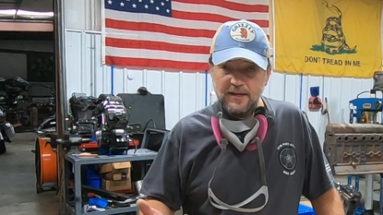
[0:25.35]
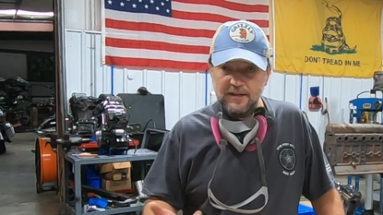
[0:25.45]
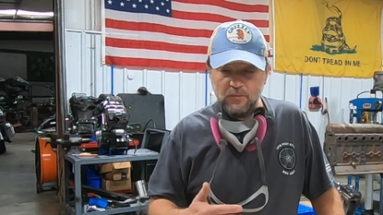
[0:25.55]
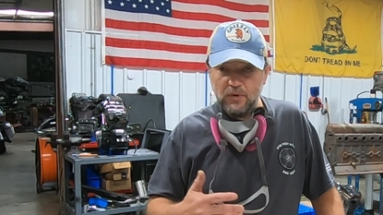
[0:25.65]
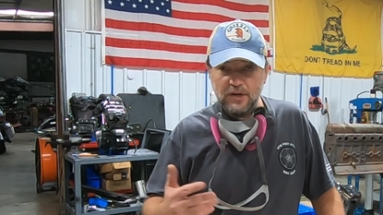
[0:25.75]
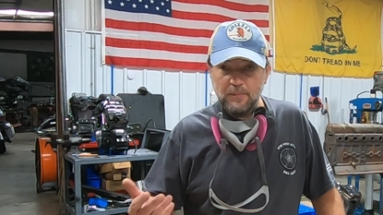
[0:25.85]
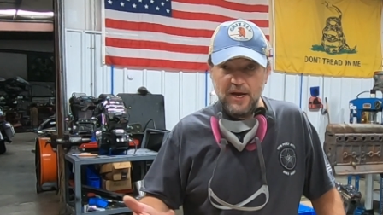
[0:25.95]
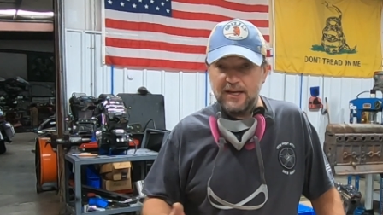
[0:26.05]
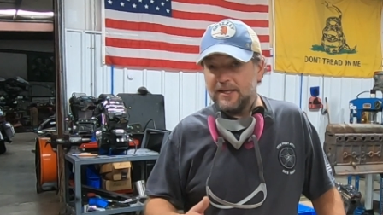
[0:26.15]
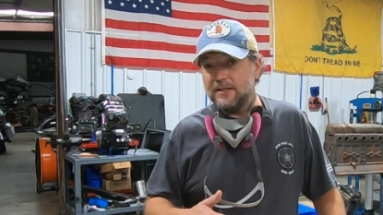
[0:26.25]
And then we're going to
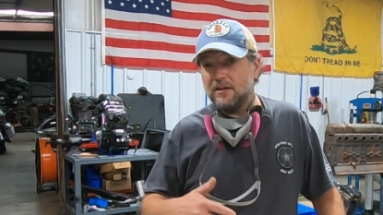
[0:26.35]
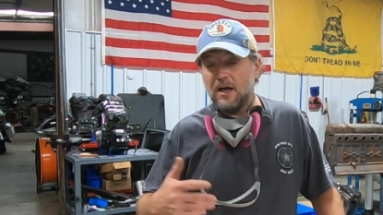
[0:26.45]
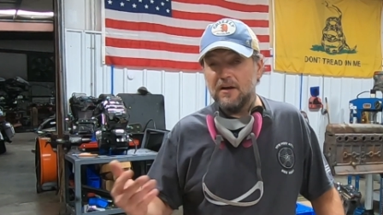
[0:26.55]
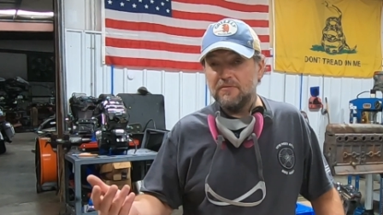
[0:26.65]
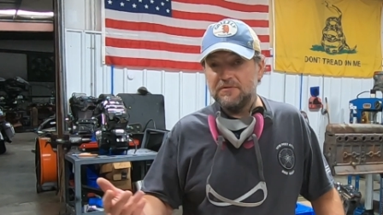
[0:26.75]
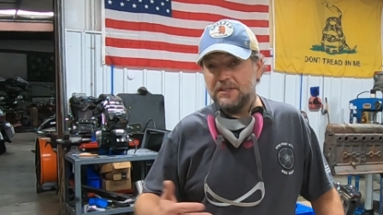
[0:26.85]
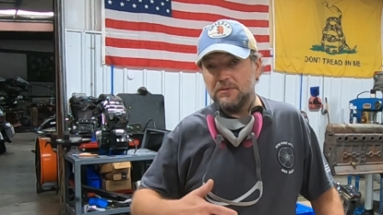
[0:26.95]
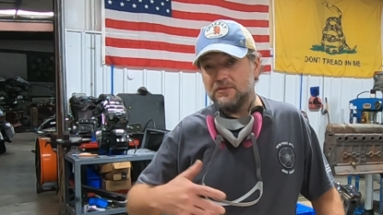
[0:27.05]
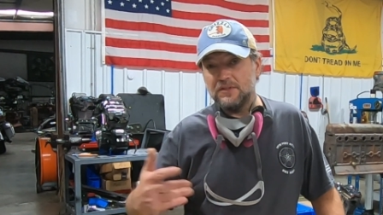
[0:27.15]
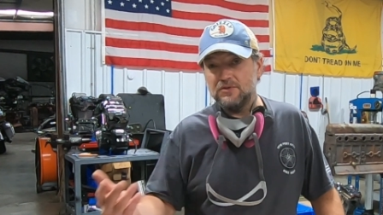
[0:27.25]
pack in a lot of
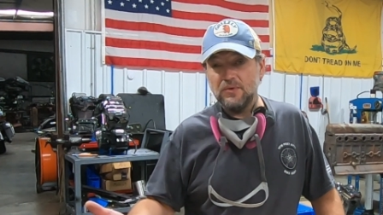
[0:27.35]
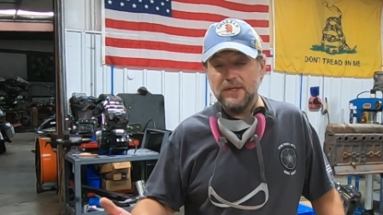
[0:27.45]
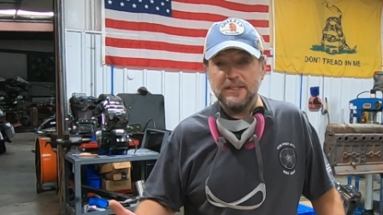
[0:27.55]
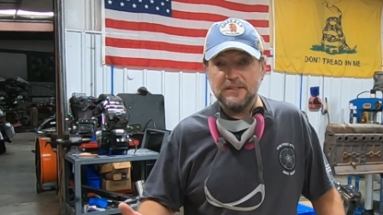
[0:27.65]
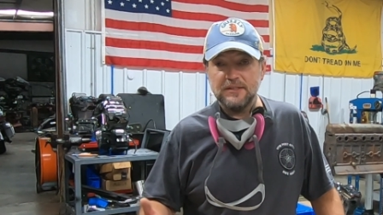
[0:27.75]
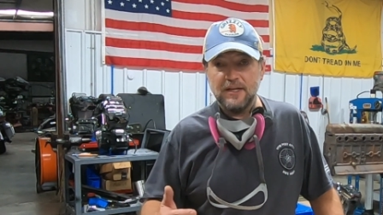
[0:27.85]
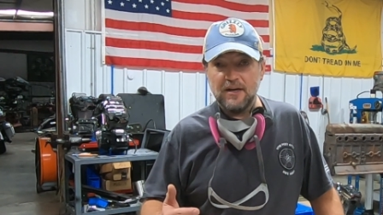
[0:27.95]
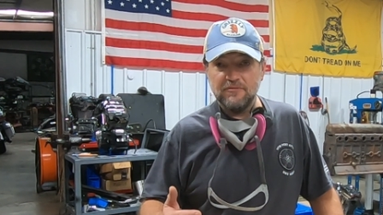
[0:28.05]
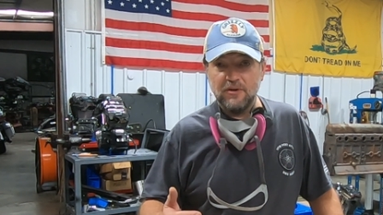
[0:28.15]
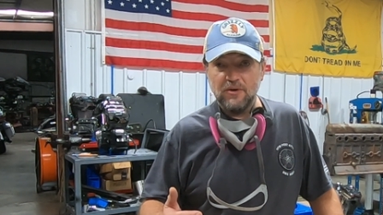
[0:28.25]
tips and tricks that
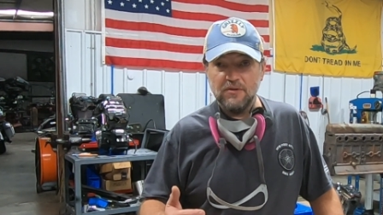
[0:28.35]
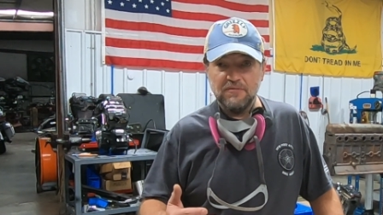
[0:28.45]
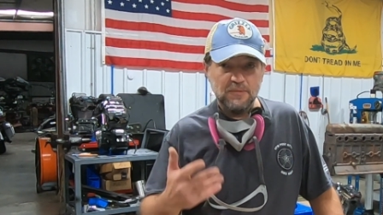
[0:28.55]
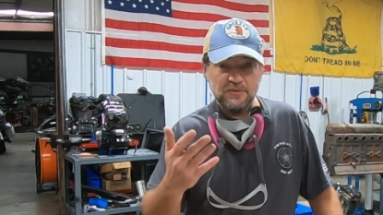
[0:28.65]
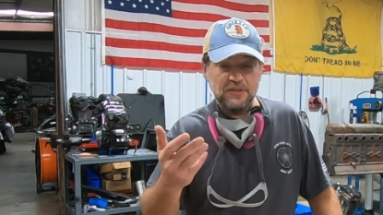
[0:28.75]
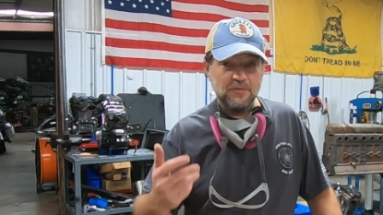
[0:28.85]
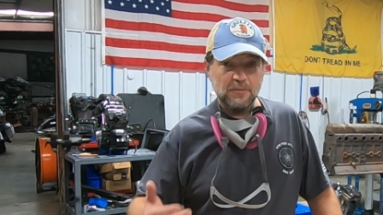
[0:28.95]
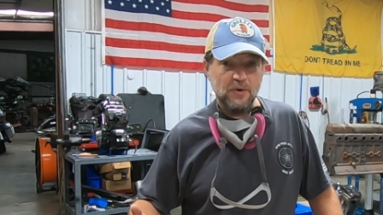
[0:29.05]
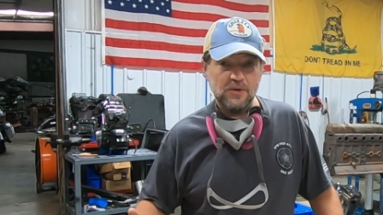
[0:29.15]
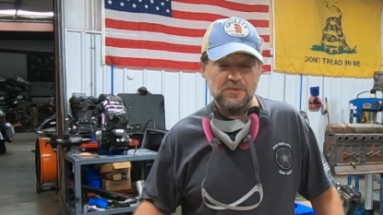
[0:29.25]
I've learned from some of the
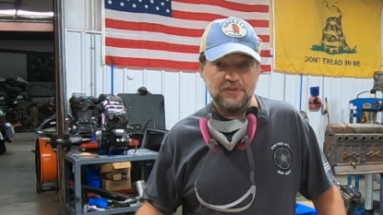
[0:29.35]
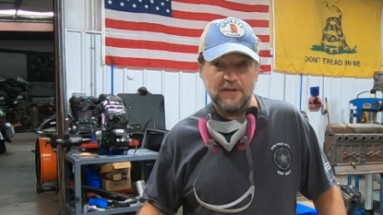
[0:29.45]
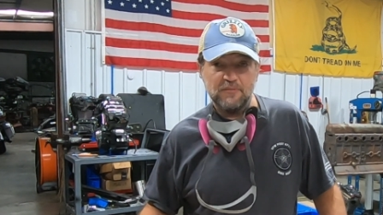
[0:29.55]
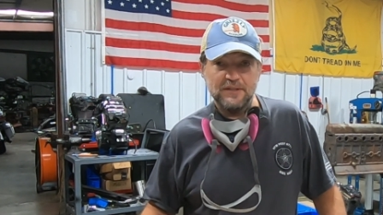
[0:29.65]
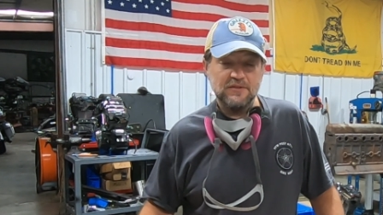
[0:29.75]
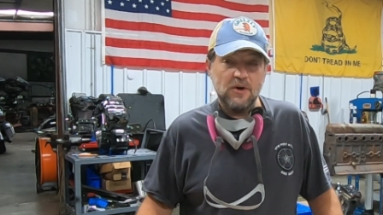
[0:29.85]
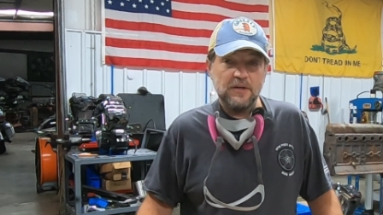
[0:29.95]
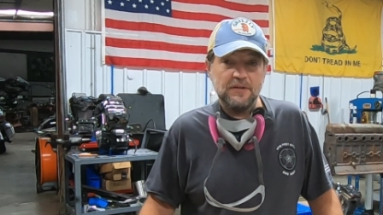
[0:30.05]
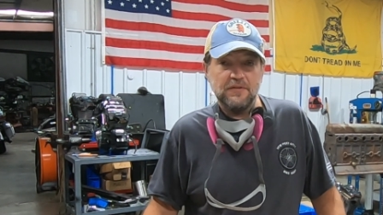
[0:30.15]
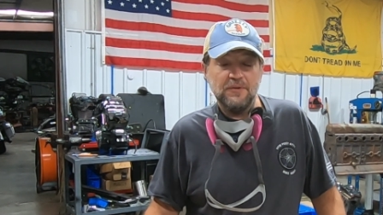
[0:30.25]
pros I've been
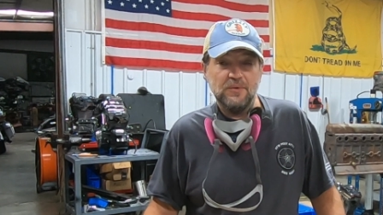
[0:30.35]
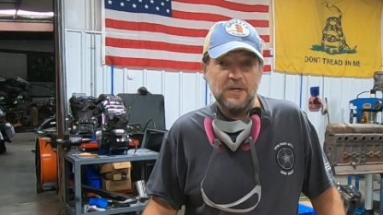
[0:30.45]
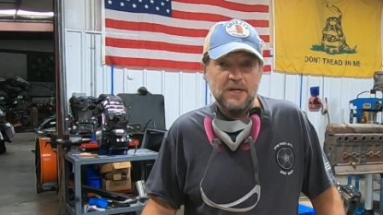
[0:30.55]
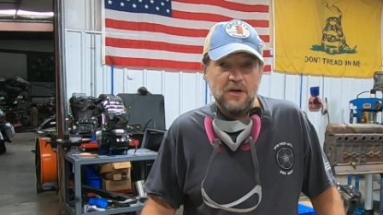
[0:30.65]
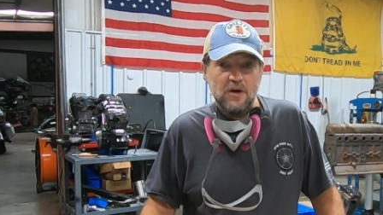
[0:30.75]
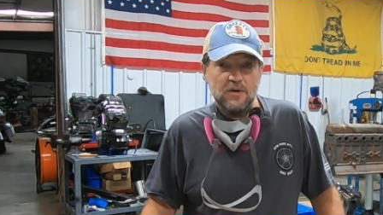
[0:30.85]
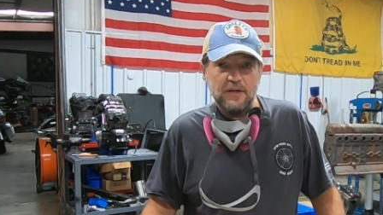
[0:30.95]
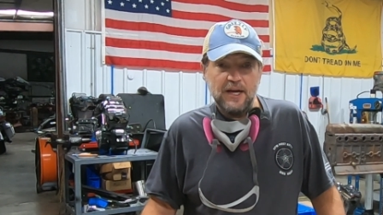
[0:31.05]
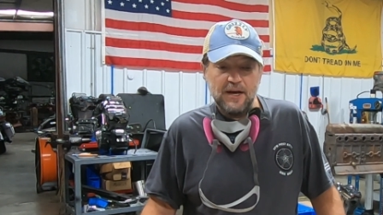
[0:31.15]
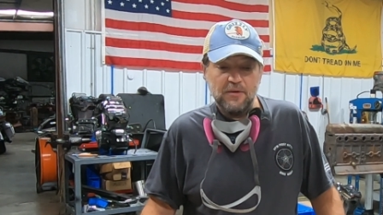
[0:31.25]
talking to
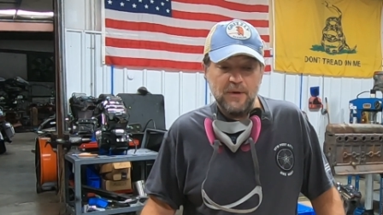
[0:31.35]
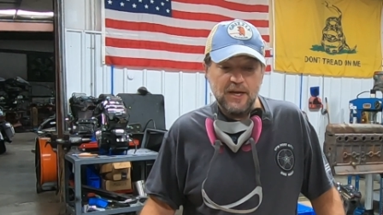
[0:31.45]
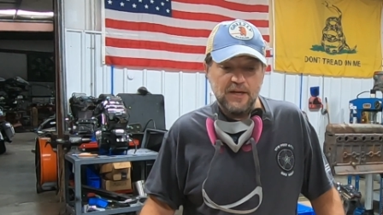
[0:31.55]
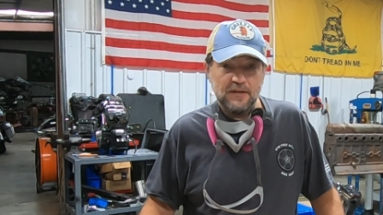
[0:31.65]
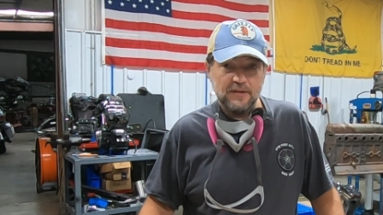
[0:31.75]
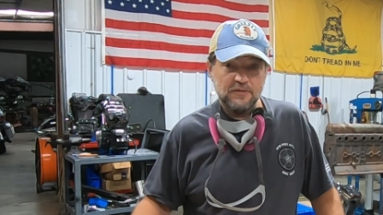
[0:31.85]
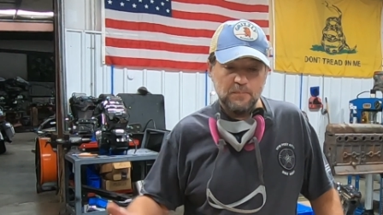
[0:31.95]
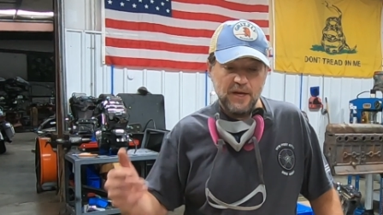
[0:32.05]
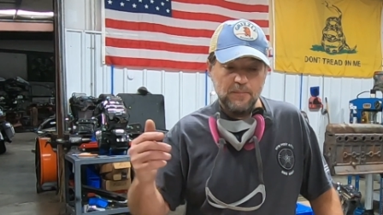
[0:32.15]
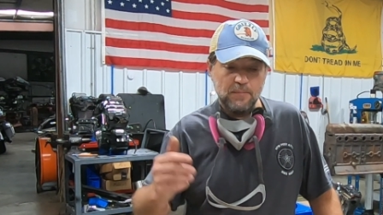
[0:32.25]
on how to make this
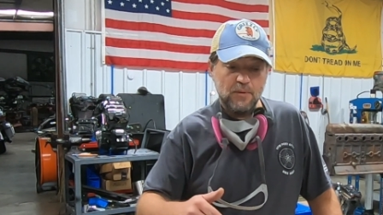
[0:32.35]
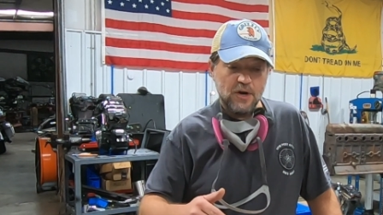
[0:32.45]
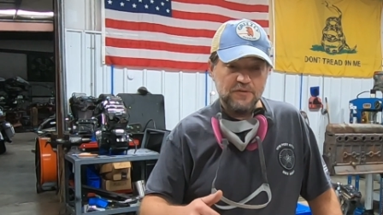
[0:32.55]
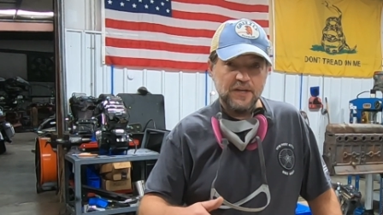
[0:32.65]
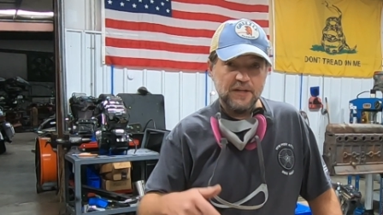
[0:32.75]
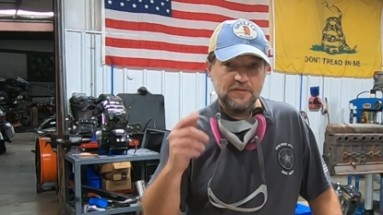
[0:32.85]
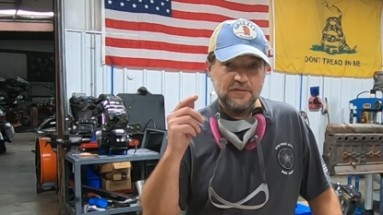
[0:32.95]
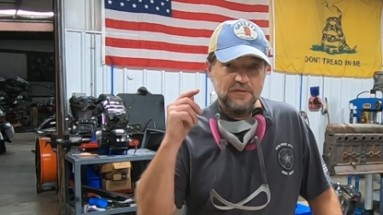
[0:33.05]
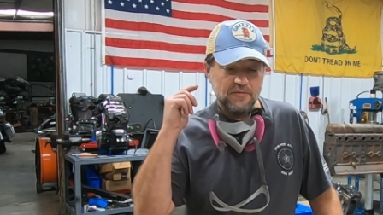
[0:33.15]
paint project